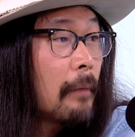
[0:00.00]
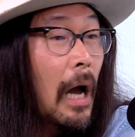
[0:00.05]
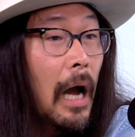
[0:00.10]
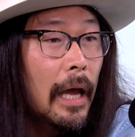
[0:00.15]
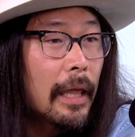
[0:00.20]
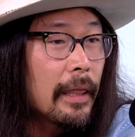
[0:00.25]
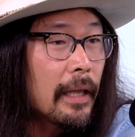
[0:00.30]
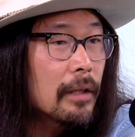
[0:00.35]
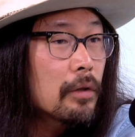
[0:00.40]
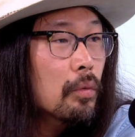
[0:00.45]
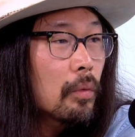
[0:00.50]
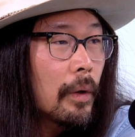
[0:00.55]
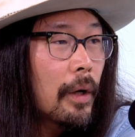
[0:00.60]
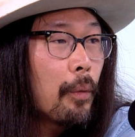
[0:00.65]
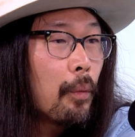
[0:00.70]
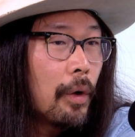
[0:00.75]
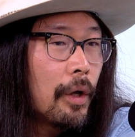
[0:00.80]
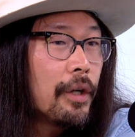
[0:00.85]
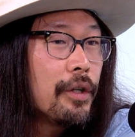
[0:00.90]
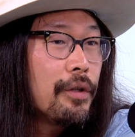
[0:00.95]
That's what I
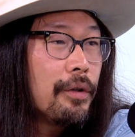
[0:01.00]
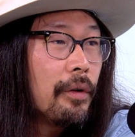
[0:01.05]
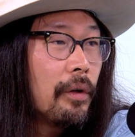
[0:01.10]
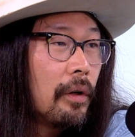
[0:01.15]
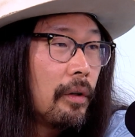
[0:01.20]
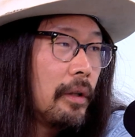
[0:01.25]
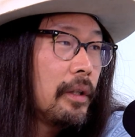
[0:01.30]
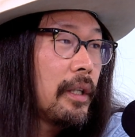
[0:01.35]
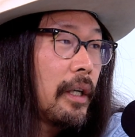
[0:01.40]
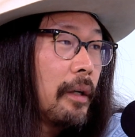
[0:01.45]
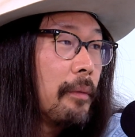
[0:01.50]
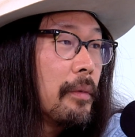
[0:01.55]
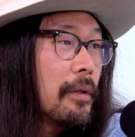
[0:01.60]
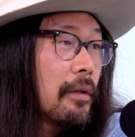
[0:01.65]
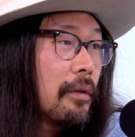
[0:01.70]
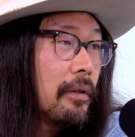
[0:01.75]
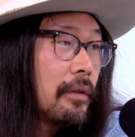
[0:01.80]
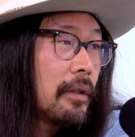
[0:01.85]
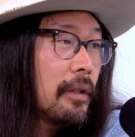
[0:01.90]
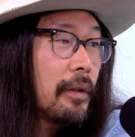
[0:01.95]
want to do all the time is
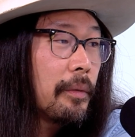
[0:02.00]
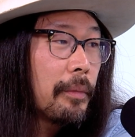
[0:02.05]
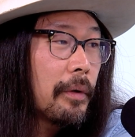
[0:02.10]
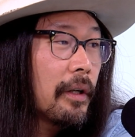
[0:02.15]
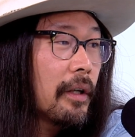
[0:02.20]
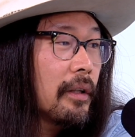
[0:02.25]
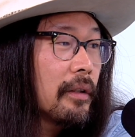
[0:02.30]
host dinner parties.